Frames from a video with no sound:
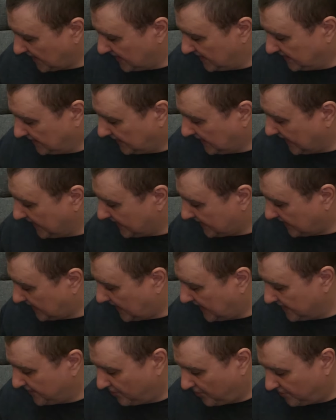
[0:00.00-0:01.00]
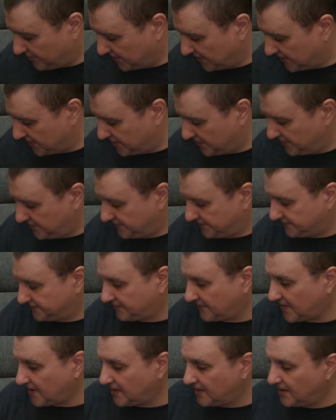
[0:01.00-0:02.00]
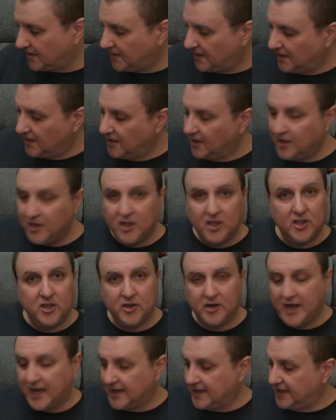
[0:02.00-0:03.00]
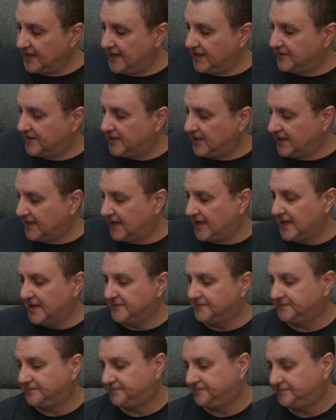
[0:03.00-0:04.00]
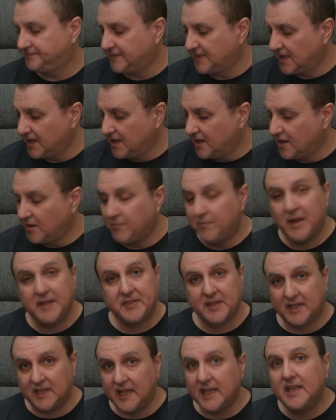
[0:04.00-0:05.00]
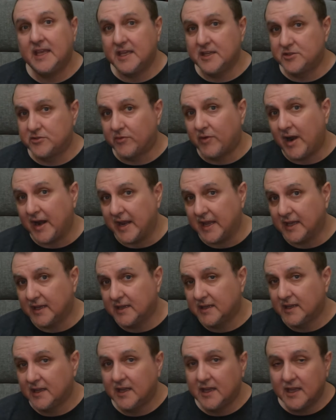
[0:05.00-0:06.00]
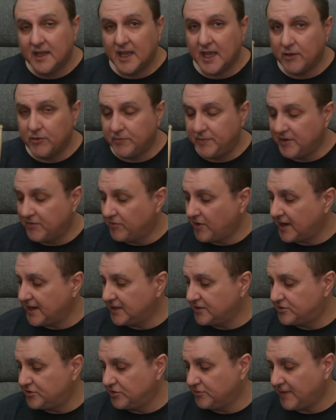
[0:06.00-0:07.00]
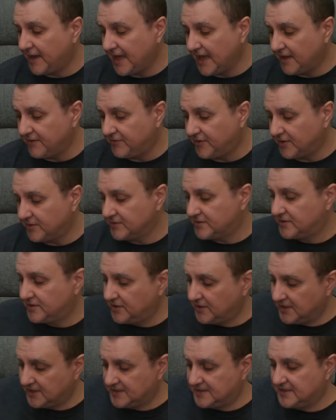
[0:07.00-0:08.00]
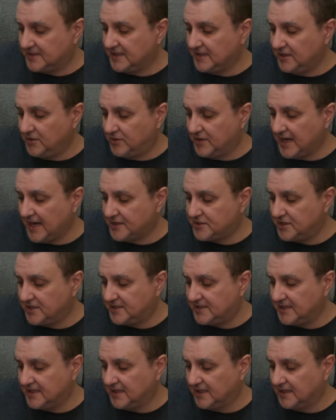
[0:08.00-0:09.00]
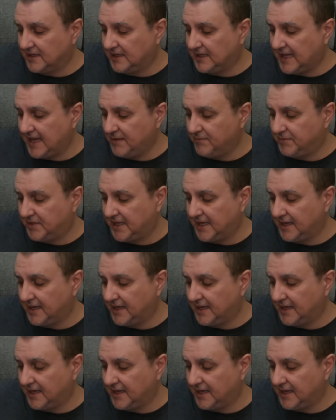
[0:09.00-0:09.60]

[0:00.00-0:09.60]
like I normally do, you're not going to hear the click again. But the click is running. It would be running to my headphones. You can actually see the little light.